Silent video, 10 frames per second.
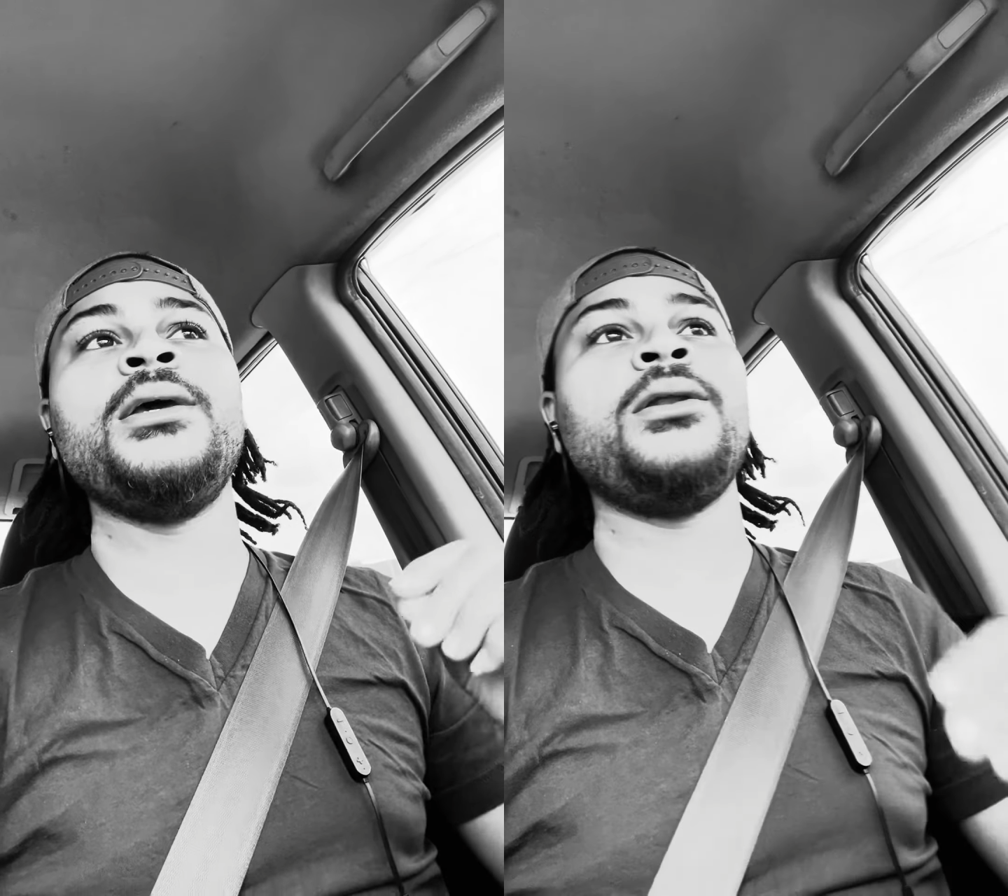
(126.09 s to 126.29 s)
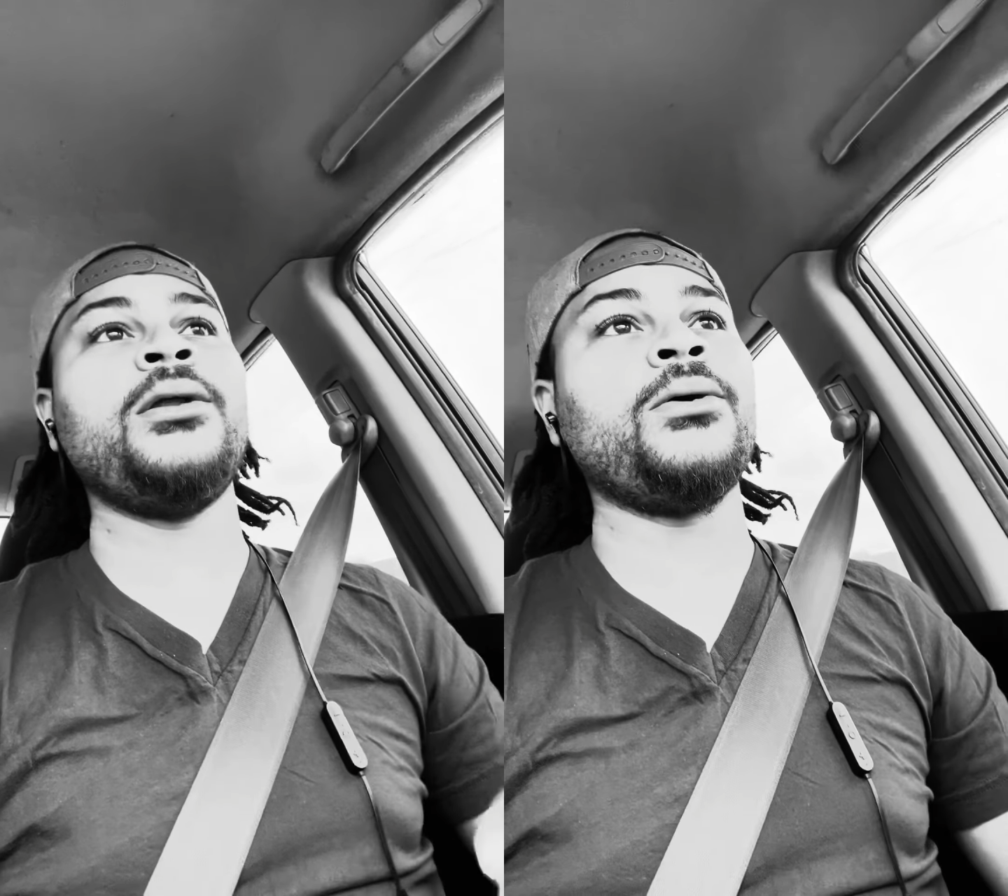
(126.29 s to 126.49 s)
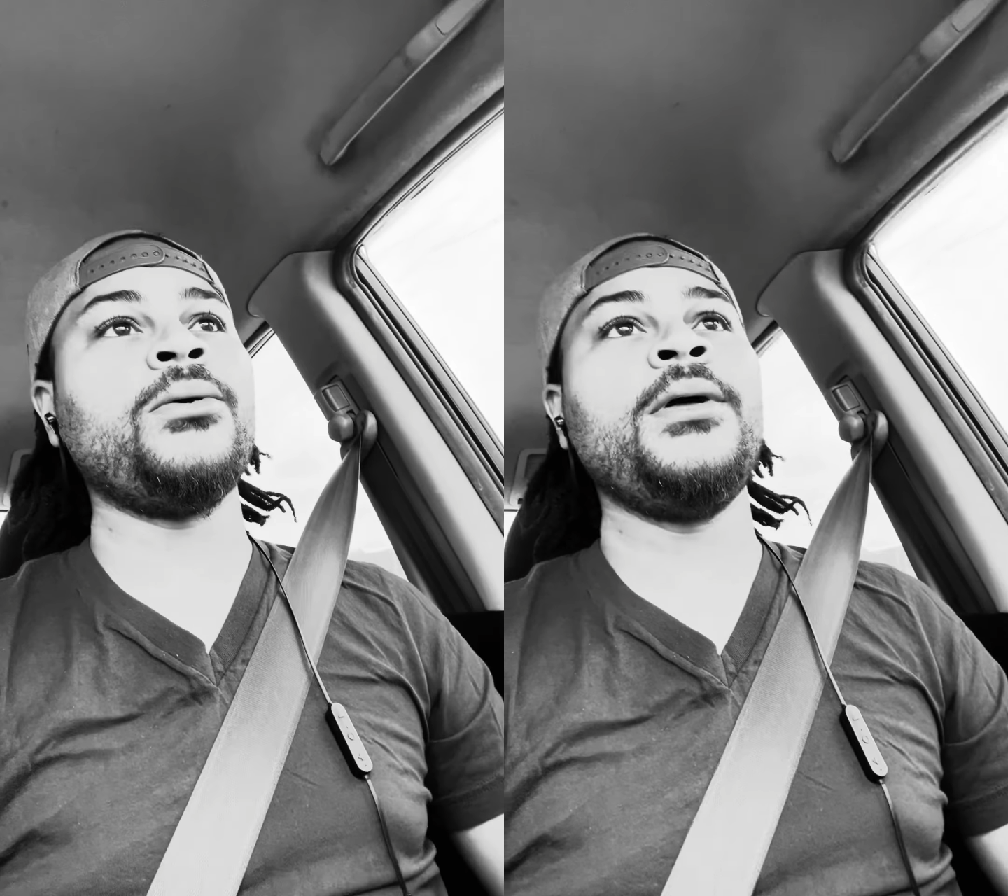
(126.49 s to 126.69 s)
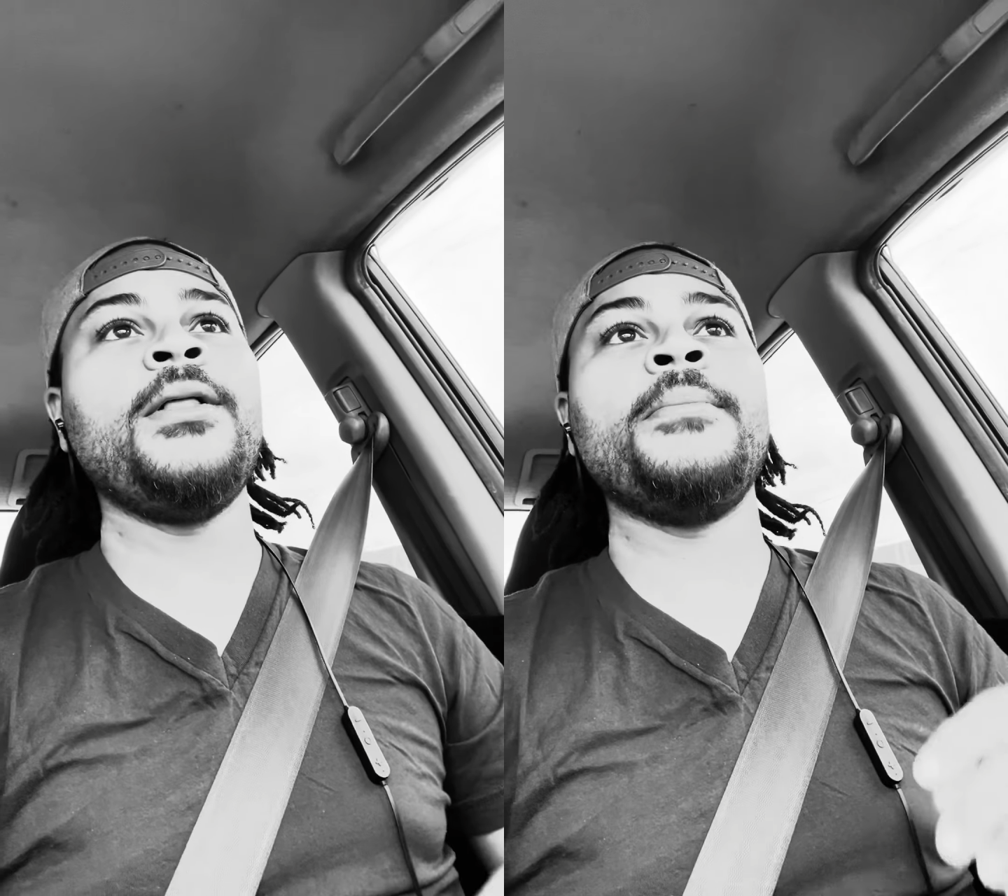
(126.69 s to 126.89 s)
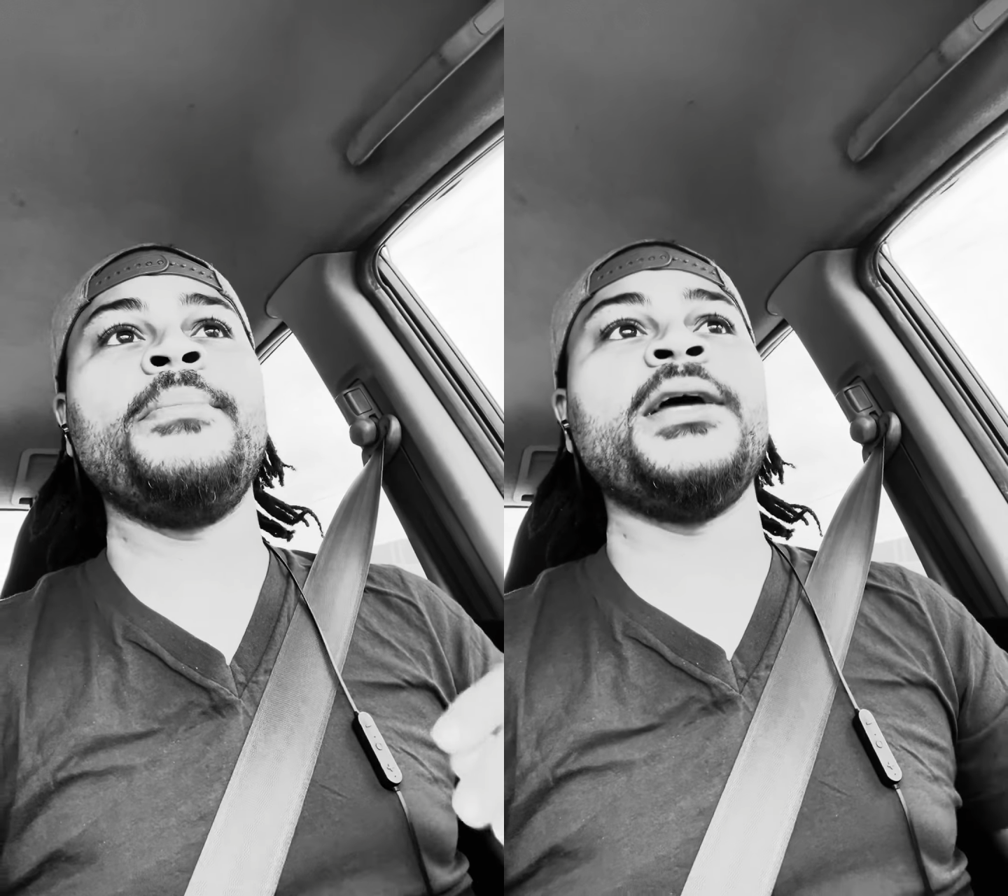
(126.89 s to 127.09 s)
No,
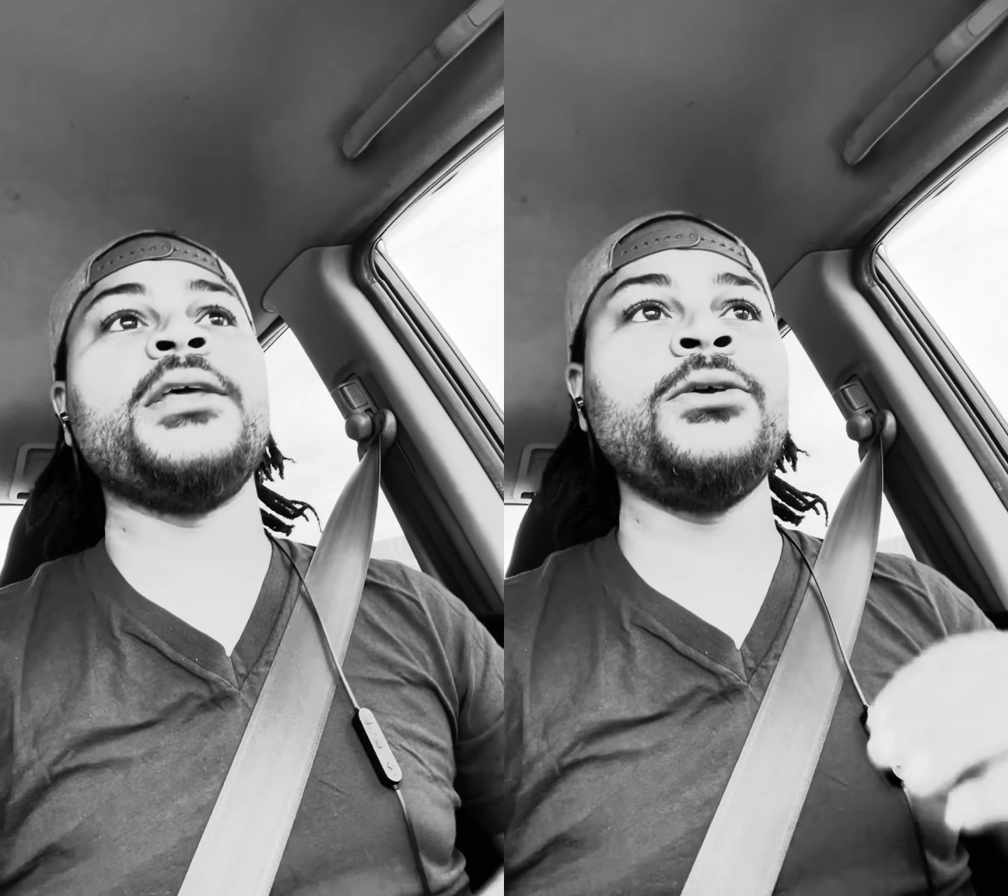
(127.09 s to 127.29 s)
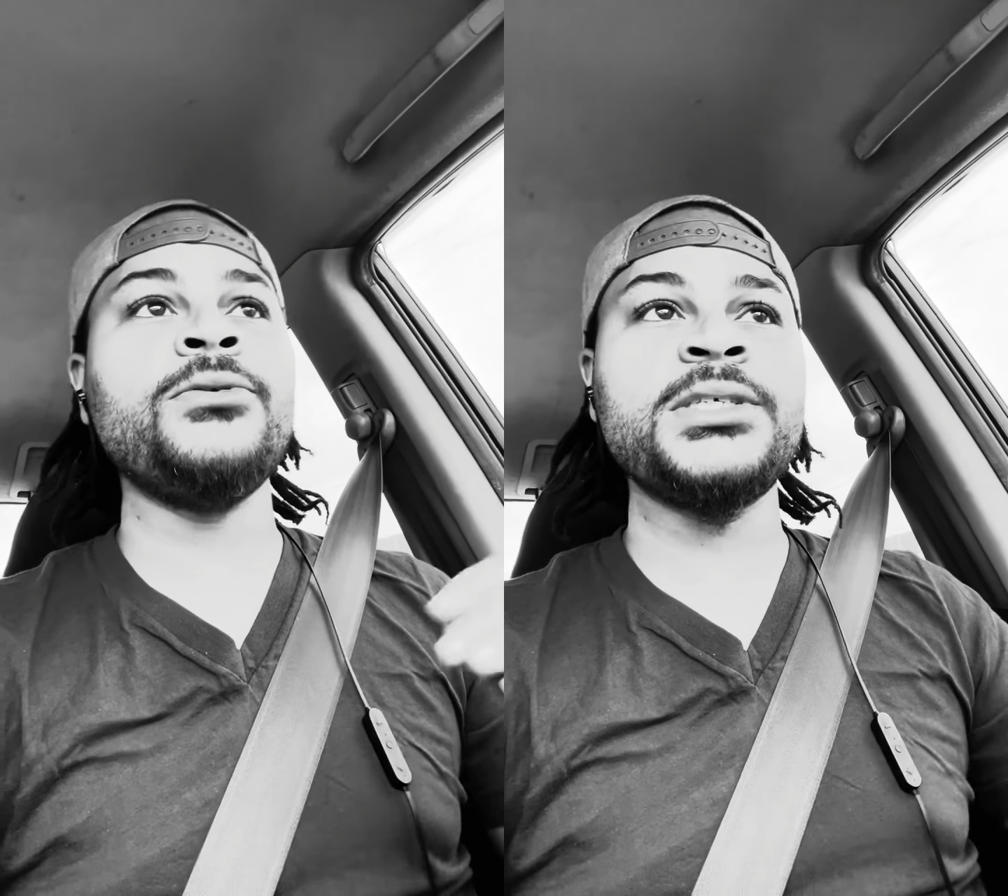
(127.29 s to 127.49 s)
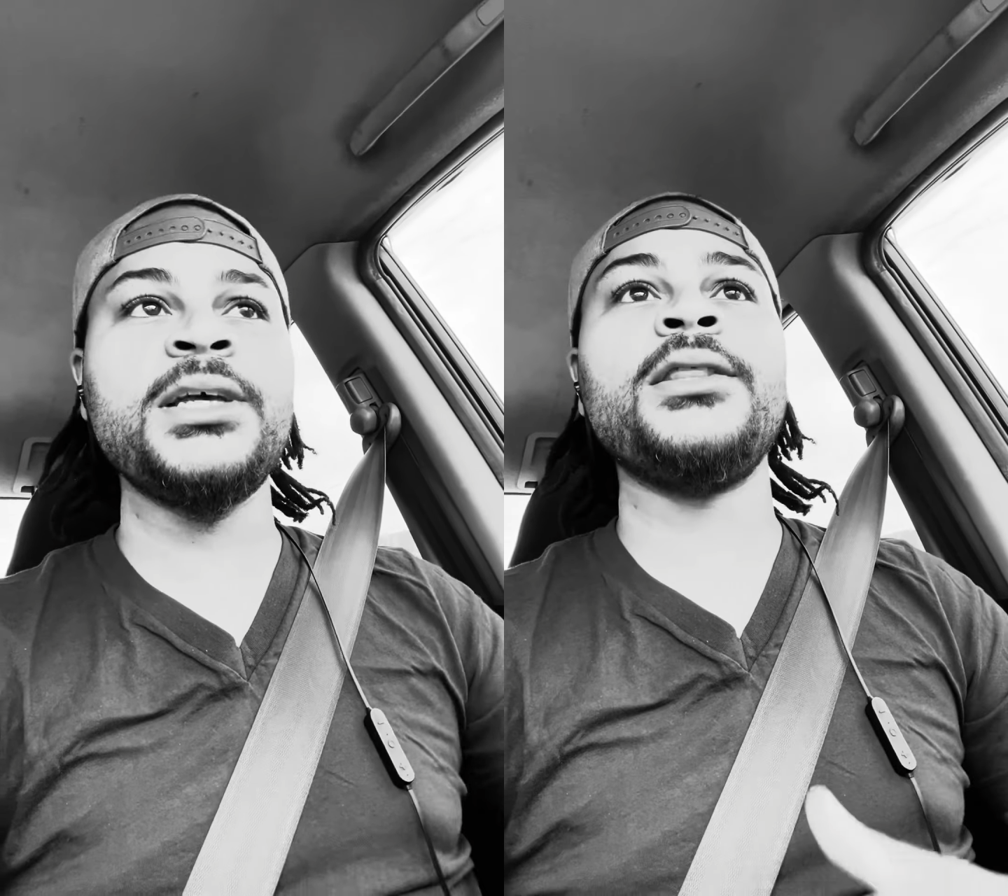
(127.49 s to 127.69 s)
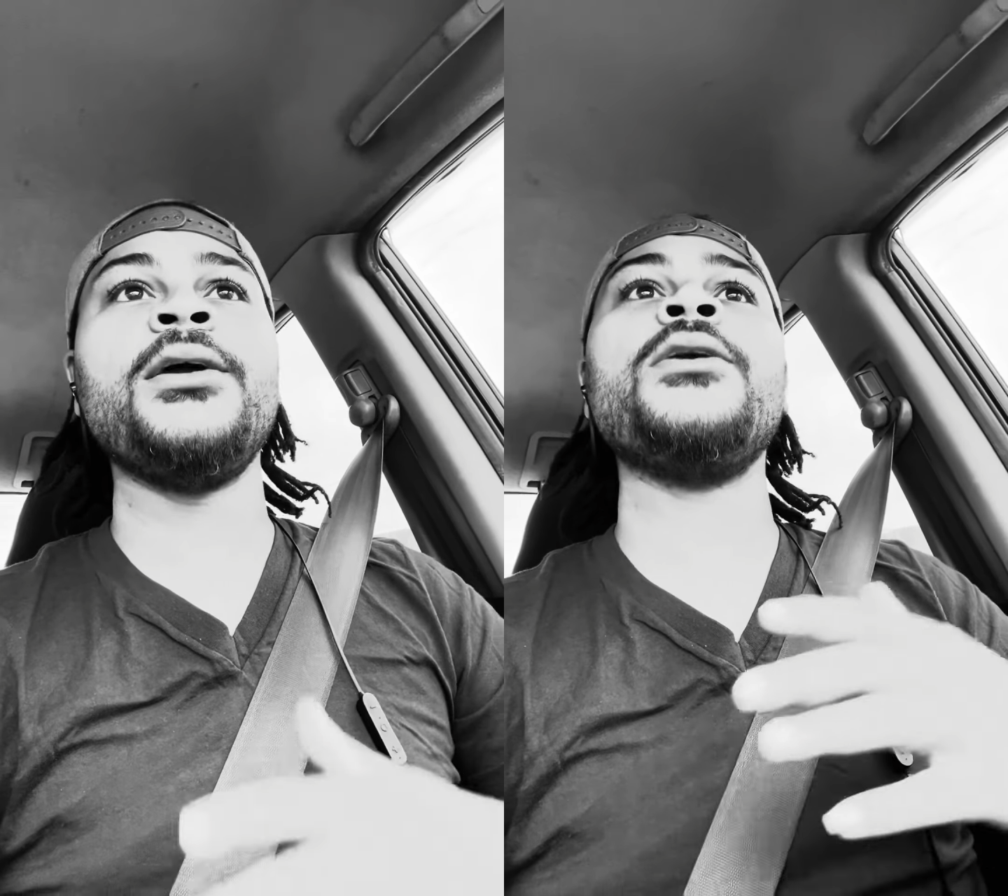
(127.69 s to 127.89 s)
but you sit there,